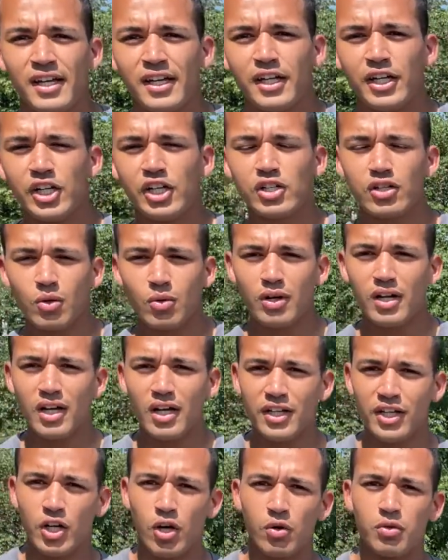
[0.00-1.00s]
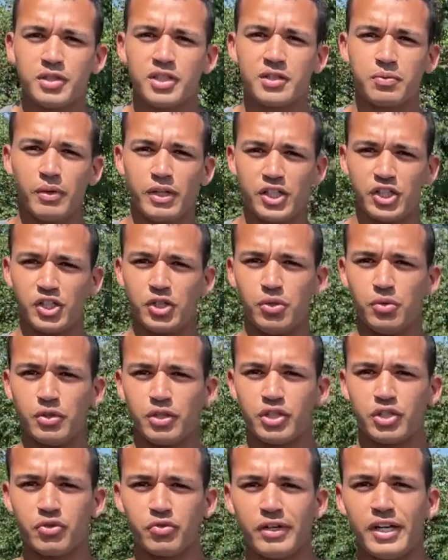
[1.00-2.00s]
You don't want to, you know, switch to a
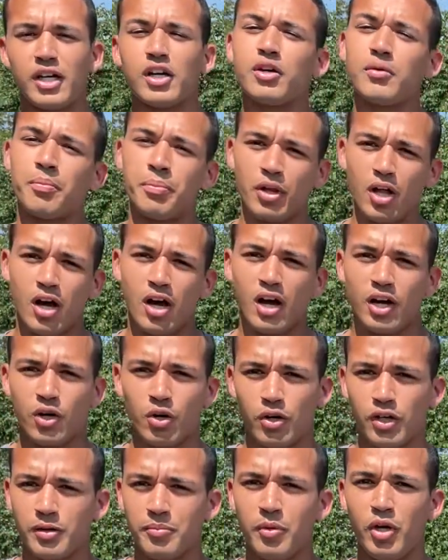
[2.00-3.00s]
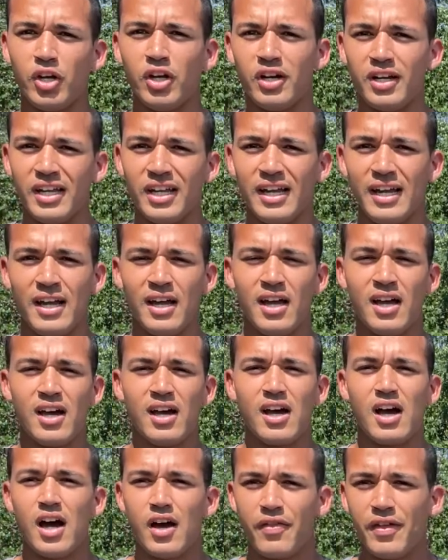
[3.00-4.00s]
street uh, block or community
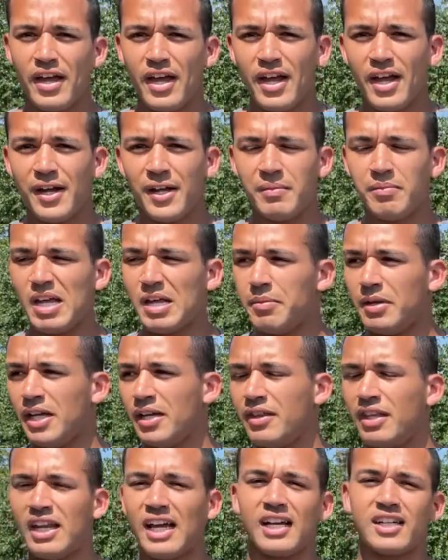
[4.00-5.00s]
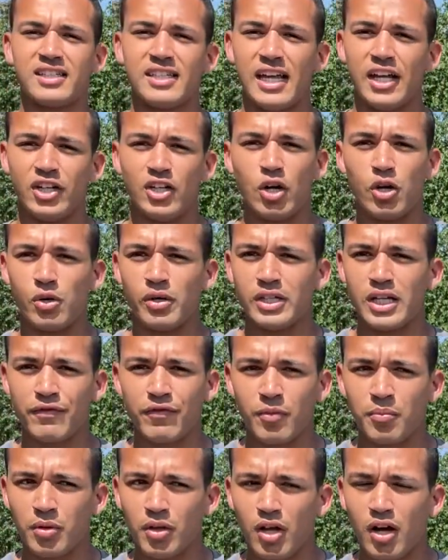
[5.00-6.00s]
uh, then maybe the next day go to a
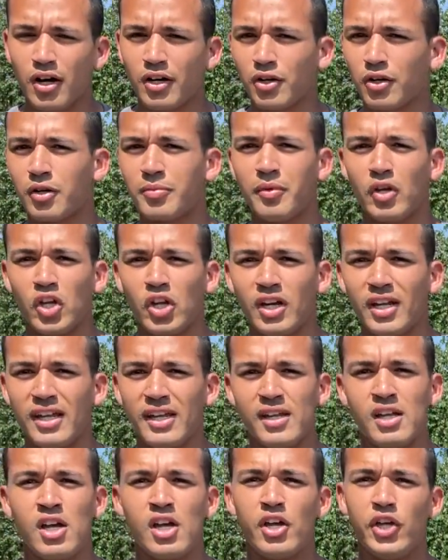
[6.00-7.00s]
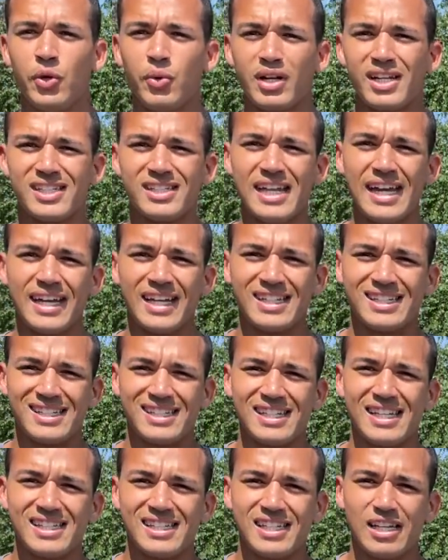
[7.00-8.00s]
different block or community. You want to stay
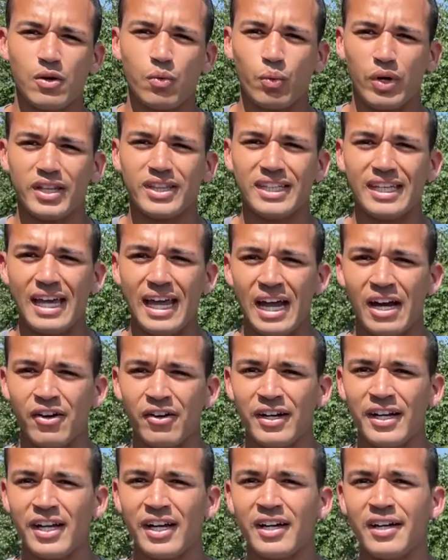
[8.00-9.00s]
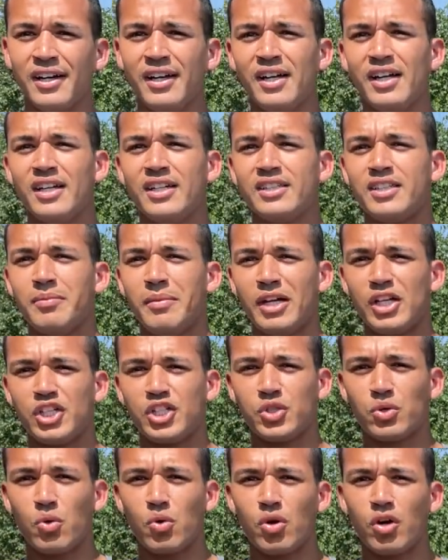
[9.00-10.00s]
consistent with the area to make
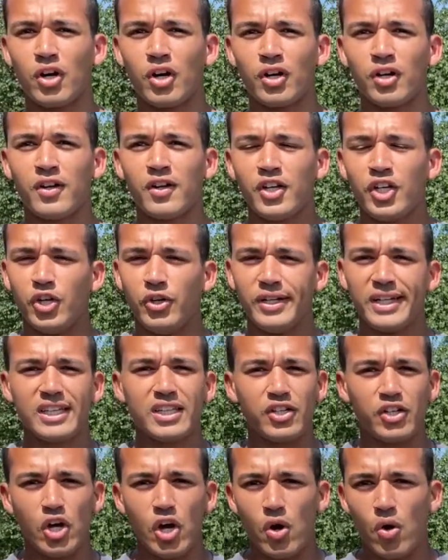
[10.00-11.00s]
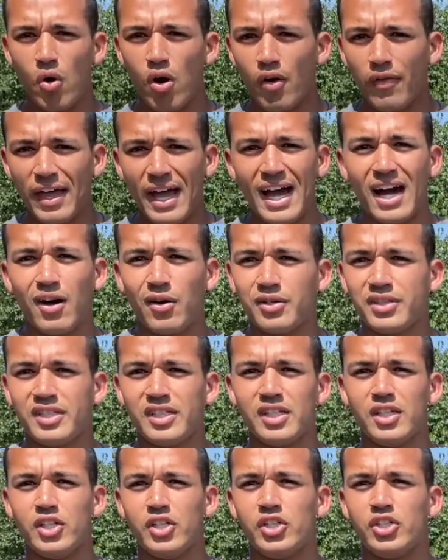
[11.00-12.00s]
sure you, know, you, get to know all the
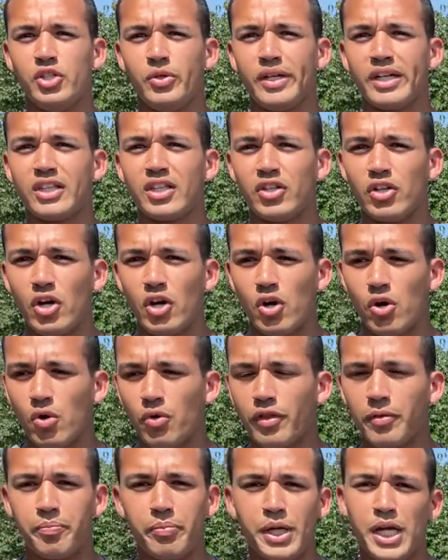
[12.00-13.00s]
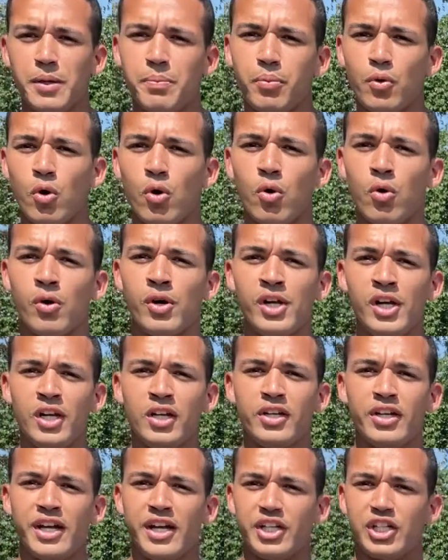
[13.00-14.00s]
houses, you get to know the people,
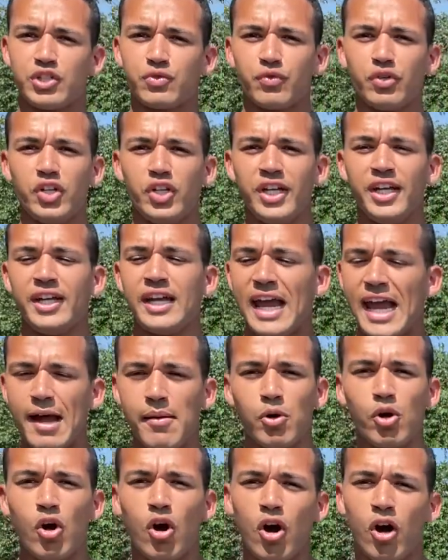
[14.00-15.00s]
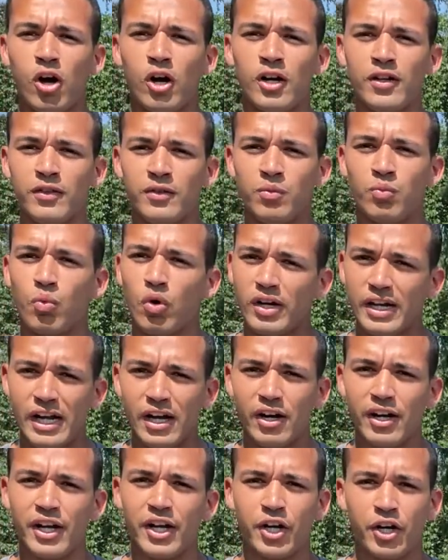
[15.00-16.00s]
and just really hammer hard in one
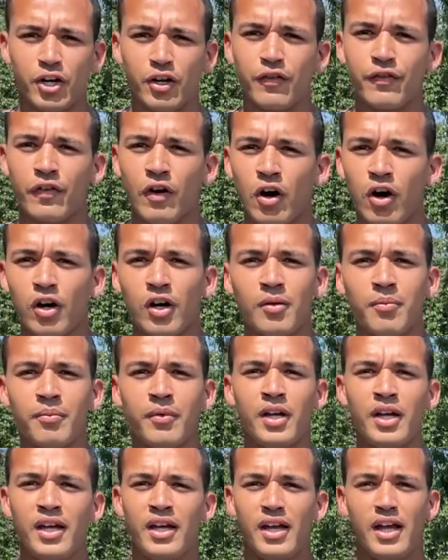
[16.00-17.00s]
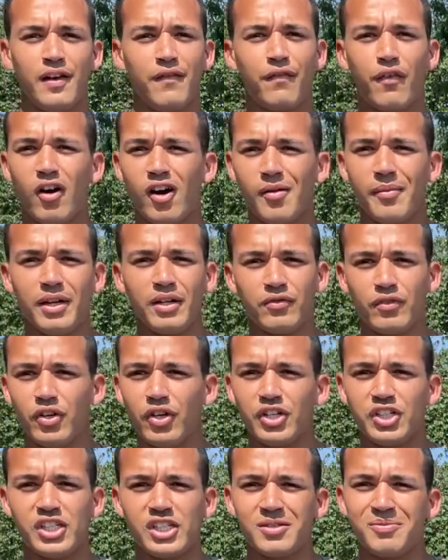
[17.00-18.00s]
area you're going to farm. And farming
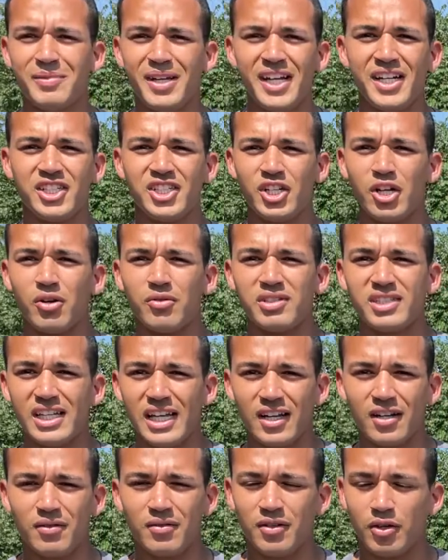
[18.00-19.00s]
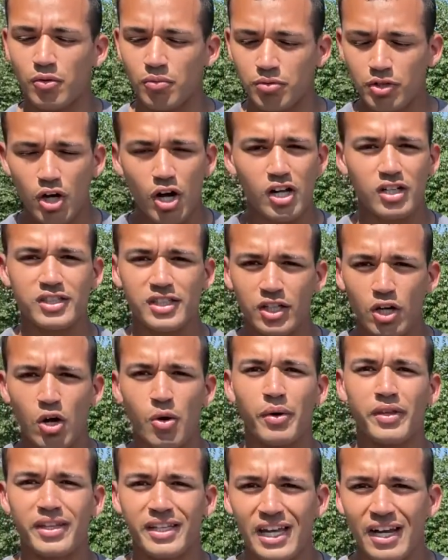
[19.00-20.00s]
really just means, you know, staying, you know, constantly going
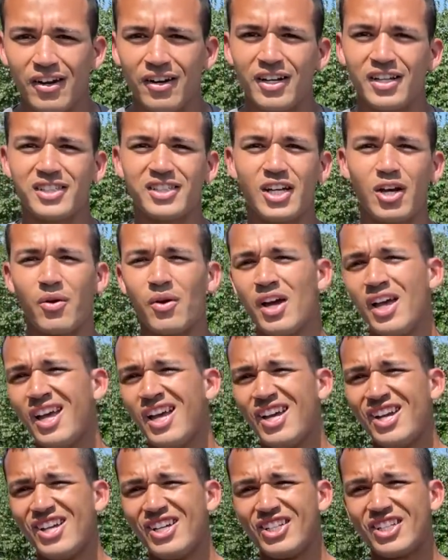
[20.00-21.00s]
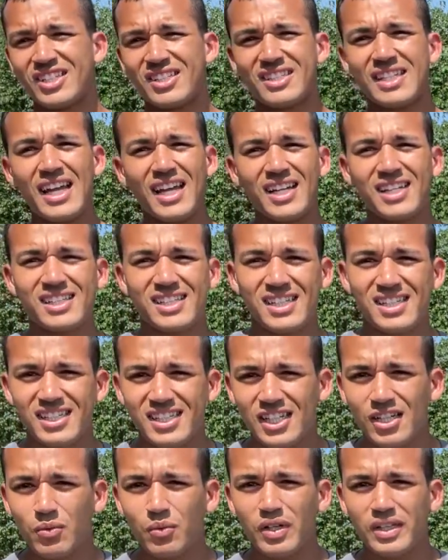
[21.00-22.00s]
with the area. So just stay
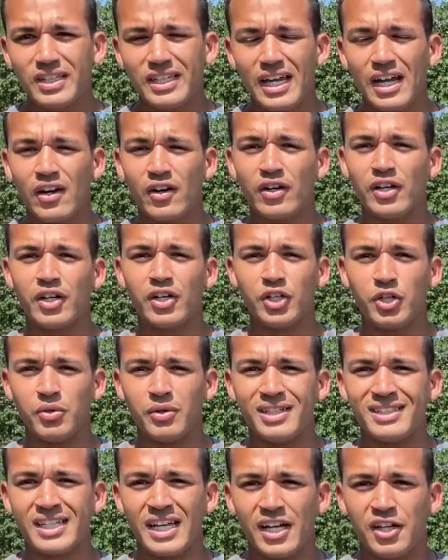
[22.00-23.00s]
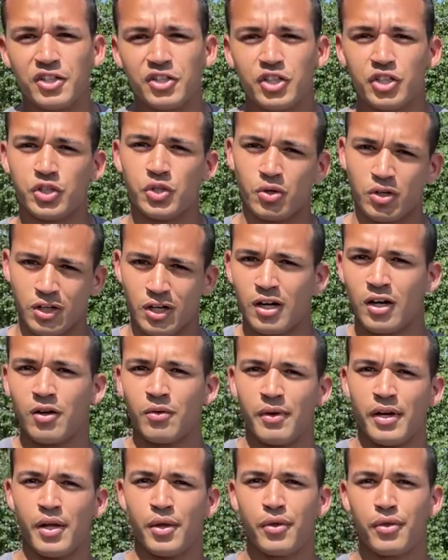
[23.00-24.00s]
consistent with the area you intend to door knock
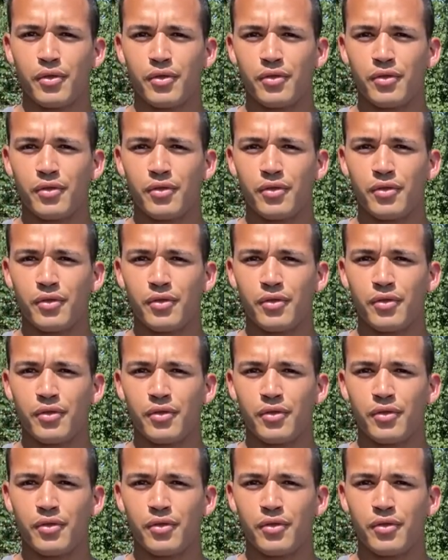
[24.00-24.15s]
with.